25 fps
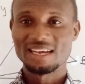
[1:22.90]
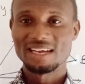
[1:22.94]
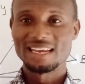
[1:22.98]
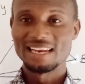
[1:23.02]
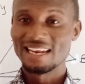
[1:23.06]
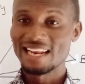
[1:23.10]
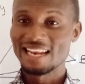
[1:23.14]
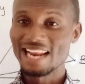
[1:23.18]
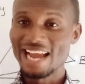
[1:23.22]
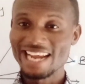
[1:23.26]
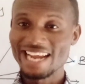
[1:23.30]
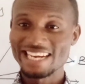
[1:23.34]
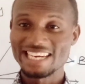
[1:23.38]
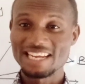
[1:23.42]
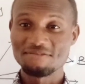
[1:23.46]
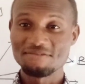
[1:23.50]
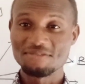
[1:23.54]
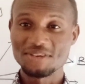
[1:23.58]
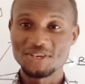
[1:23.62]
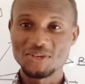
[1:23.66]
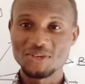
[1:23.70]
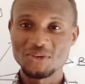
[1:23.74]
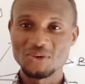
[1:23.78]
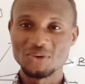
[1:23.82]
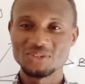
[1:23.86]
like the
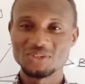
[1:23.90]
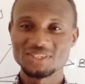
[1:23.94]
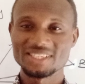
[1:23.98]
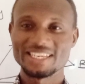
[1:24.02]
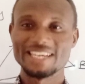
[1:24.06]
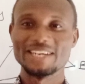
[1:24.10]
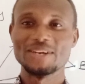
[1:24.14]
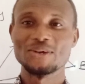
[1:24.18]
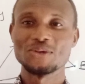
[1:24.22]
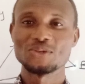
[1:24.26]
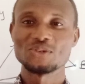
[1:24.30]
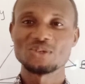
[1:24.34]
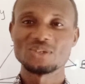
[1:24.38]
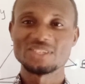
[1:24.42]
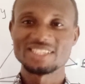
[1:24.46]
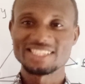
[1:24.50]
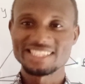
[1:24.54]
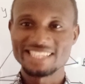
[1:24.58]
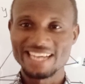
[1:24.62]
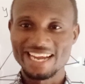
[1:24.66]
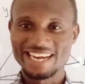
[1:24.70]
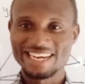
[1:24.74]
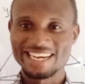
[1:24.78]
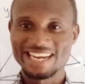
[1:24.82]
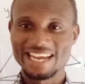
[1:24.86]
videos and also
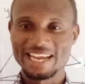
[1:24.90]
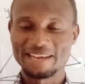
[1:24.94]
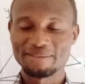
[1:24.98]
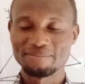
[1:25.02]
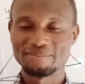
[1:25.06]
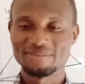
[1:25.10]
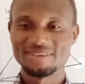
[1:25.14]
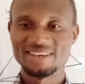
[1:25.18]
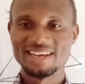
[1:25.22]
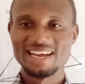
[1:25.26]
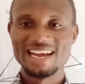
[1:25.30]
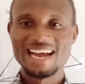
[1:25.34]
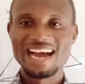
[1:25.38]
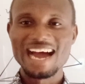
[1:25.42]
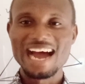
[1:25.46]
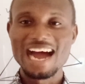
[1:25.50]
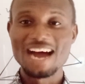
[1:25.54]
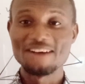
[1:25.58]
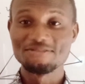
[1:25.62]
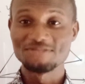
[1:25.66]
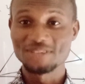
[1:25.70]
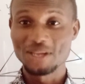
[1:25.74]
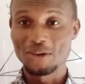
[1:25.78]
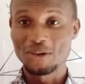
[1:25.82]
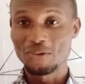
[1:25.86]
share them
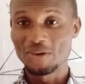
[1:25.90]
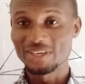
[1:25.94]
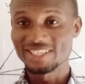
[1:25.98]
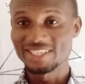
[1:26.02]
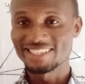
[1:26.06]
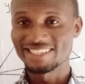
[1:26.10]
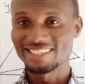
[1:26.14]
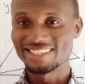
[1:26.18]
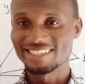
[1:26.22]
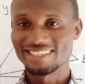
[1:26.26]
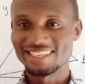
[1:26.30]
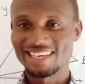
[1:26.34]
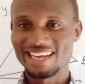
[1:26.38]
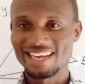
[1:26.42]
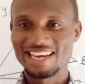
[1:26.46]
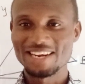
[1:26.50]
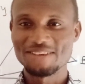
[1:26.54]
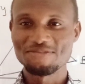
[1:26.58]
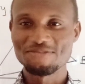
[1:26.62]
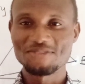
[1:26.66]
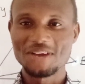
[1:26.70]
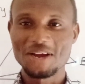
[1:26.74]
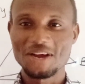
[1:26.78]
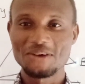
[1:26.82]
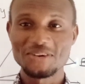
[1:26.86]
after watching. And
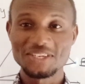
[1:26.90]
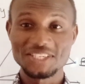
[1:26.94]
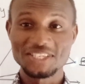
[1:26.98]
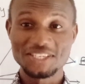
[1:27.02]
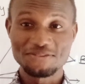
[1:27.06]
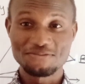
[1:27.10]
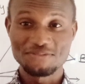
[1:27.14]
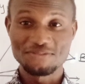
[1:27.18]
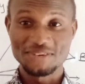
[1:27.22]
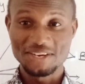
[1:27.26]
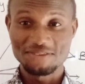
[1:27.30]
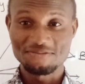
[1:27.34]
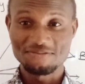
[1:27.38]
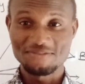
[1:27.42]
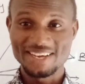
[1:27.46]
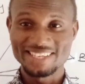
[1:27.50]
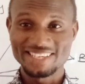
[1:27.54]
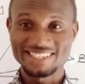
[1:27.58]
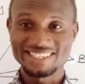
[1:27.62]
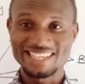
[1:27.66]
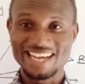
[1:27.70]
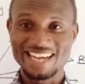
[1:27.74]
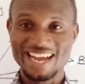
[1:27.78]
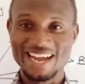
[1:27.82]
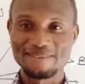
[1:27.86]
if you are watching for the
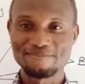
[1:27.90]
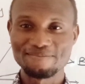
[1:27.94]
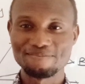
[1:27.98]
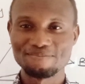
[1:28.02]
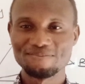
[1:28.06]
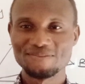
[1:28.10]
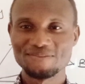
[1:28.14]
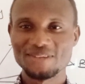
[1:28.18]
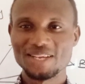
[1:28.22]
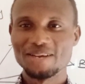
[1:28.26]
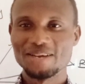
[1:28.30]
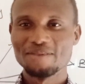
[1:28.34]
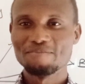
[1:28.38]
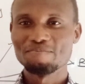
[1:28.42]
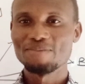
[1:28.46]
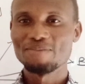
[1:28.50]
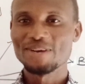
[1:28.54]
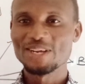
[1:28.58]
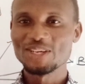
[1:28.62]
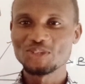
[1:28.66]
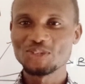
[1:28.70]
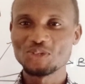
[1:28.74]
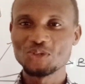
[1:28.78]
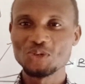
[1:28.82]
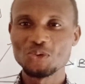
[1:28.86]
first time,
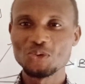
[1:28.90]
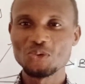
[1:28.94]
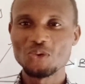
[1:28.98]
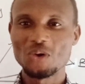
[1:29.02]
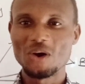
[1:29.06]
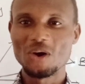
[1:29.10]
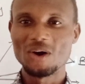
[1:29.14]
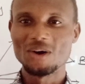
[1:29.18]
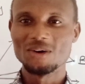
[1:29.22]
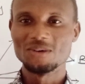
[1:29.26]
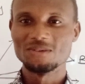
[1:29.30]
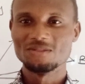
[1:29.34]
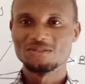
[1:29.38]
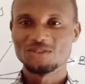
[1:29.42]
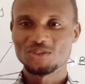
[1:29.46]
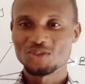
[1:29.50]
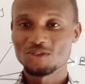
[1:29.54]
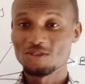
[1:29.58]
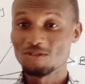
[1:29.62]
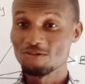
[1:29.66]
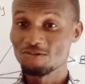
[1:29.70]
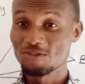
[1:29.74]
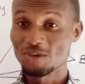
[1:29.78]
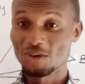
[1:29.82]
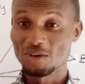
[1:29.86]
please do all
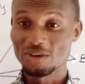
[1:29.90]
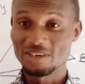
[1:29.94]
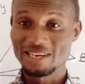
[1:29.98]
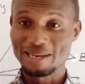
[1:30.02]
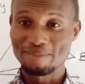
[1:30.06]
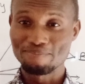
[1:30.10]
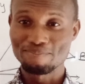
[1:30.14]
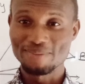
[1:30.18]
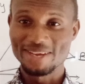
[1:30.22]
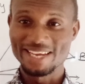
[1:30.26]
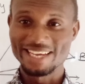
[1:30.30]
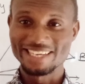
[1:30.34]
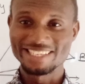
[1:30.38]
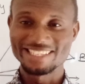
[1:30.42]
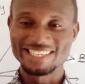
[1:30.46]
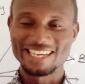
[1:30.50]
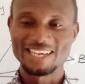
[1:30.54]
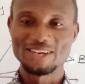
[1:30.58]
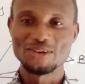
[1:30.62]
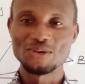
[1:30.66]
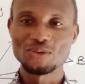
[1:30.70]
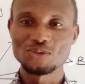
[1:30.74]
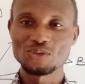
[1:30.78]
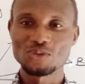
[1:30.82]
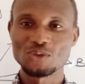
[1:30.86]
to follow the page
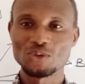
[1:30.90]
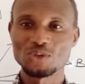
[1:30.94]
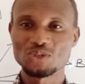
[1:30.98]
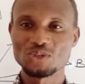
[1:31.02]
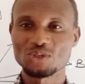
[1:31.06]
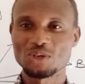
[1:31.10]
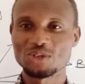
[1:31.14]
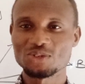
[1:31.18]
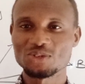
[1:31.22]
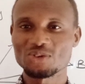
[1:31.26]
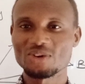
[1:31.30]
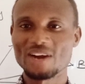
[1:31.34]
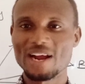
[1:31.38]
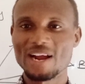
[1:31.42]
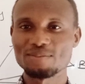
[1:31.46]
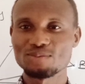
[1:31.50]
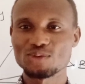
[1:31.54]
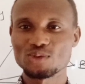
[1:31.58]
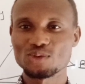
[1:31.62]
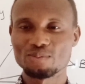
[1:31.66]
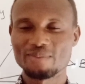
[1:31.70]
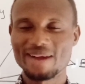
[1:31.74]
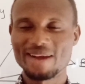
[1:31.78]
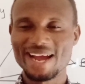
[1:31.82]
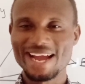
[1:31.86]
and also subscribe
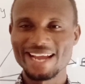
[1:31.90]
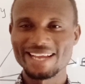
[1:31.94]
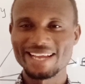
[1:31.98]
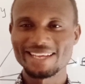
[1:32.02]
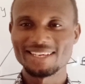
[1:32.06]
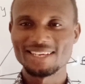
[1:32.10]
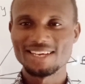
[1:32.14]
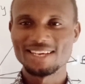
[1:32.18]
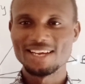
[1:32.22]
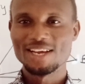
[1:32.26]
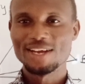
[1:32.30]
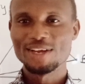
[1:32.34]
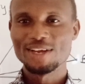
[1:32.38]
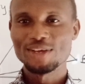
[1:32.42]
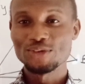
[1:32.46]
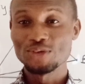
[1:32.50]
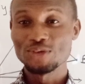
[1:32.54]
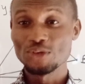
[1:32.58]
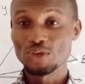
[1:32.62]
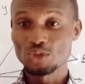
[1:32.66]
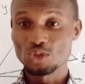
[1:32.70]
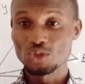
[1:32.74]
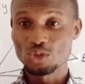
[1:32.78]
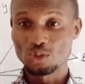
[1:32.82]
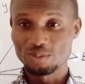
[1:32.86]
to my
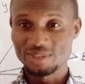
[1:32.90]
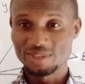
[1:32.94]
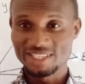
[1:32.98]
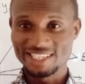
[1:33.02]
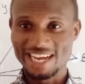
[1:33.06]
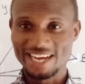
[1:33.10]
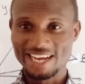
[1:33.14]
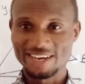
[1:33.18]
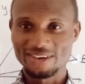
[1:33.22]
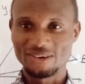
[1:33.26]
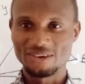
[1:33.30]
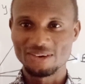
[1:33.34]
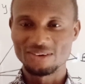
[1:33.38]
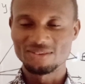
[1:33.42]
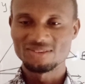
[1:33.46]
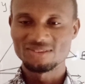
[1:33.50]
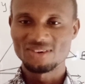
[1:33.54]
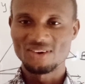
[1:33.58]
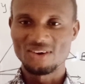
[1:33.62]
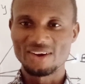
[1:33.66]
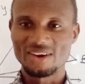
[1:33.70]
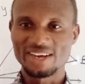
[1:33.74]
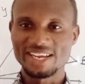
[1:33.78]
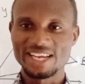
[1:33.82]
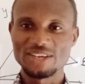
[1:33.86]
YouTube channel.
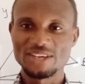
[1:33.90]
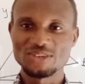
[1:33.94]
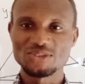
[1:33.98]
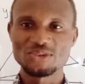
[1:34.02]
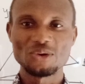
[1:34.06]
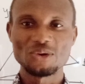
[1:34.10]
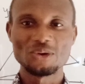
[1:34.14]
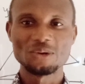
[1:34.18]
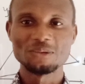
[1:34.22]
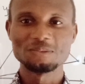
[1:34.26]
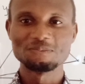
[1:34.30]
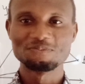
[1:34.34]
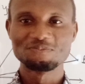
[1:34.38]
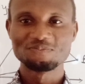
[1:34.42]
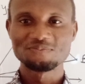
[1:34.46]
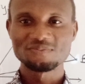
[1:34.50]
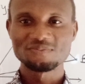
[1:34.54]
Okay, so